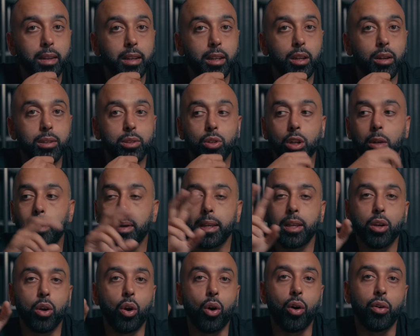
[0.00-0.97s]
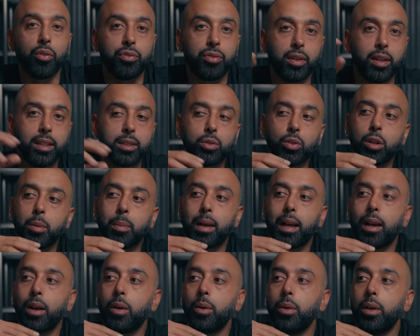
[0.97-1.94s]
It's all about your offer. It's all
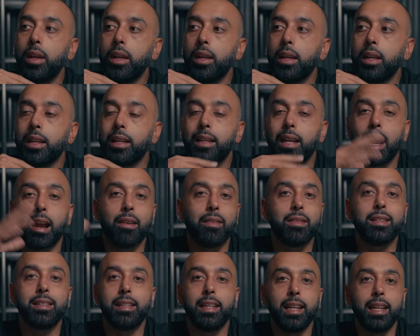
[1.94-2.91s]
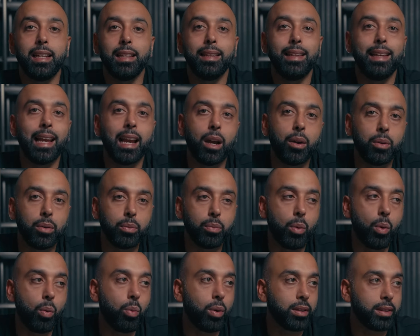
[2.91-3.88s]
about guaranteeing
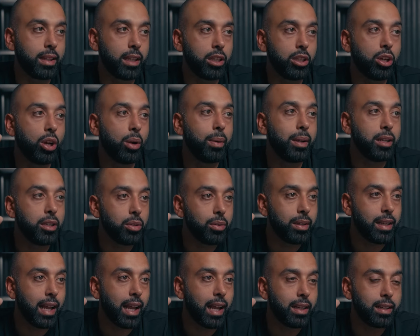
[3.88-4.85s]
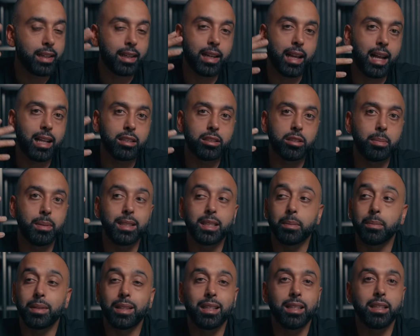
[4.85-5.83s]
what they're going to get, and it has to be
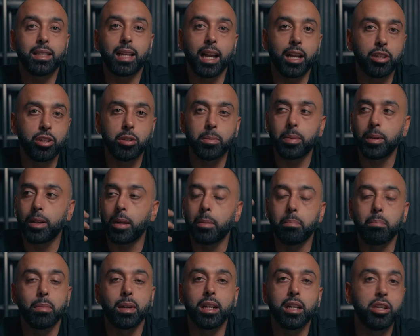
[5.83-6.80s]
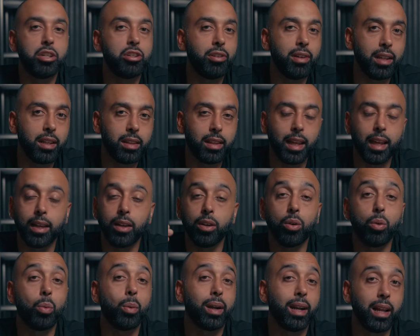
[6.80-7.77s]
something tangible, a monetary thing
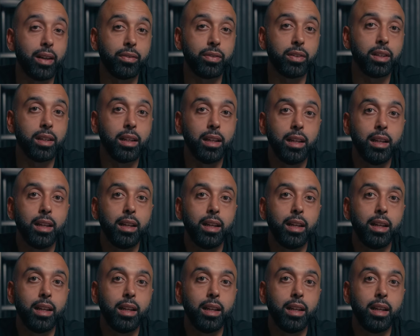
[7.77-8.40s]
or whatever,